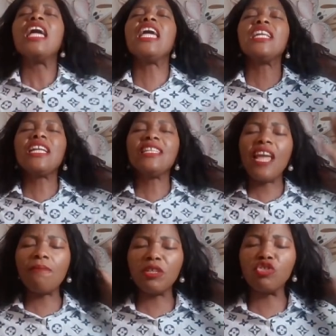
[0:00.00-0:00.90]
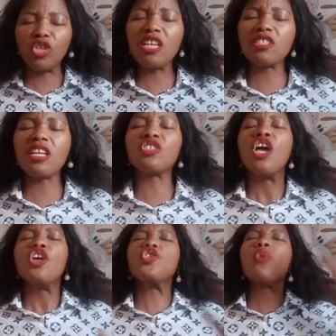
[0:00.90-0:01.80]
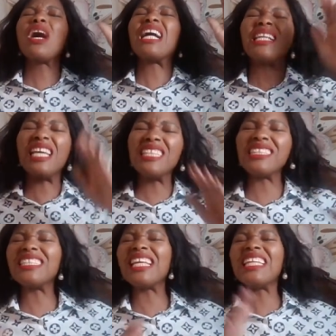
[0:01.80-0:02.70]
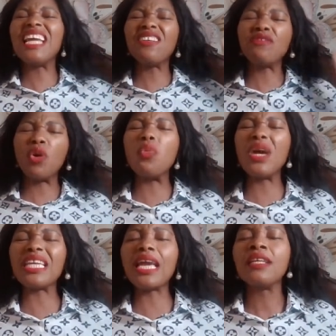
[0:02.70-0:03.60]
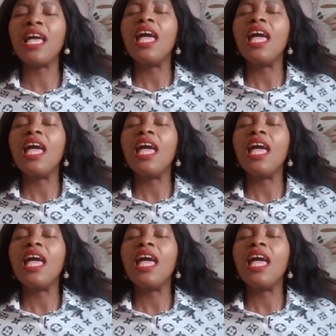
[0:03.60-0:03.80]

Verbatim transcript: In the name of Jesus, you are cleansing the land of the wicked